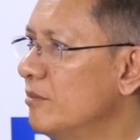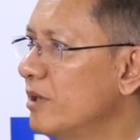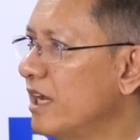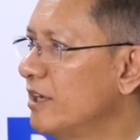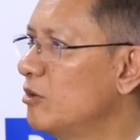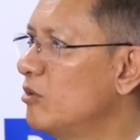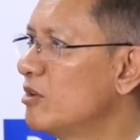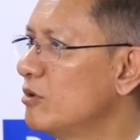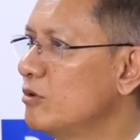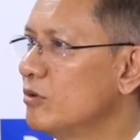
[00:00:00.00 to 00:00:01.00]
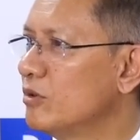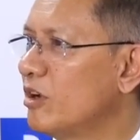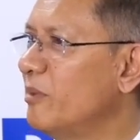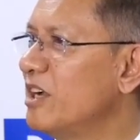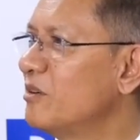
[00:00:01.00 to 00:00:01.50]
but I don't want to
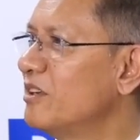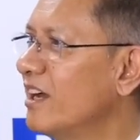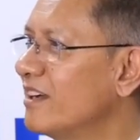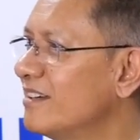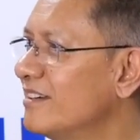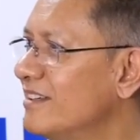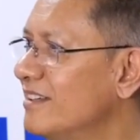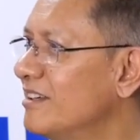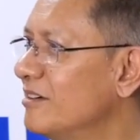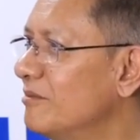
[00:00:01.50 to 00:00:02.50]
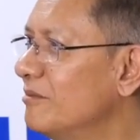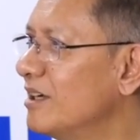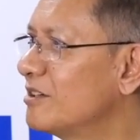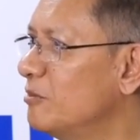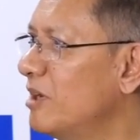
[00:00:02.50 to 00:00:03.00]
comment on that.
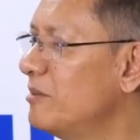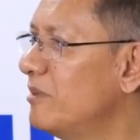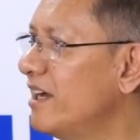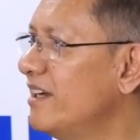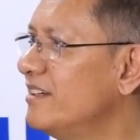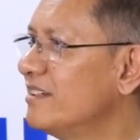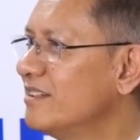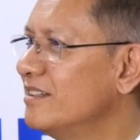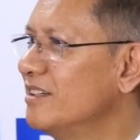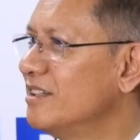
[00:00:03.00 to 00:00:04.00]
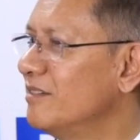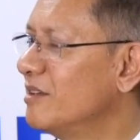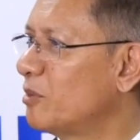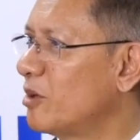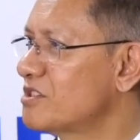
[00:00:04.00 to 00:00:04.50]
But to my mind, if
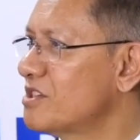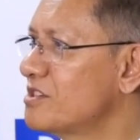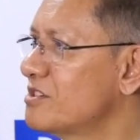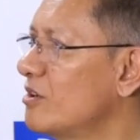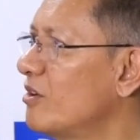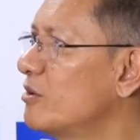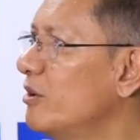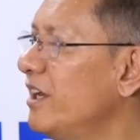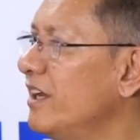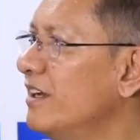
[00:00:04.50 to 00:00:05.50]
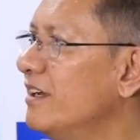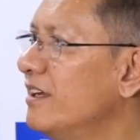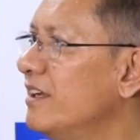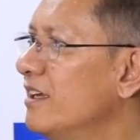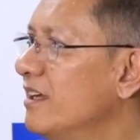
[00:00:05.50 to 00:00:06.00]
the process is ongoing,
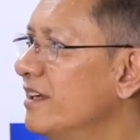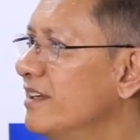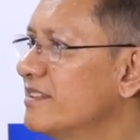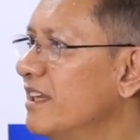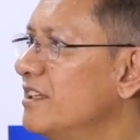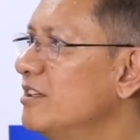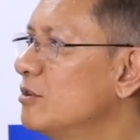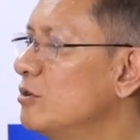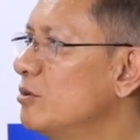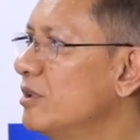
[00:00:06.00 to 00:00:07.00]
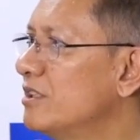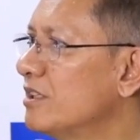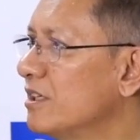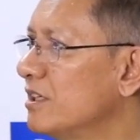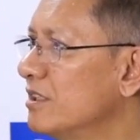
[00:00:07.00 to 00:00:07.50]
it has nothing to do with
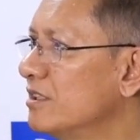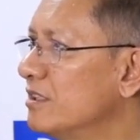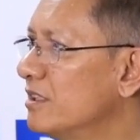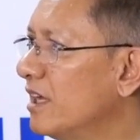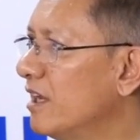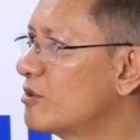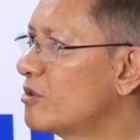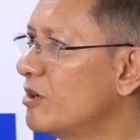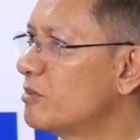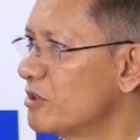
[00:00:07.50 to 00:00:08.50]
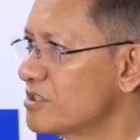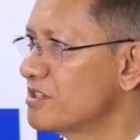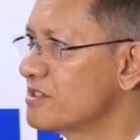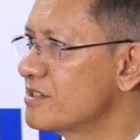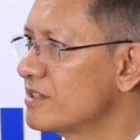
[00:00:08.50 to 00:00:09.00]
the electoral
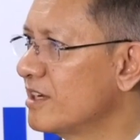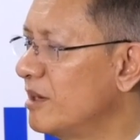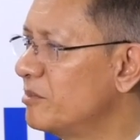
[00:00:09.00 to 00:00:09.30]
process.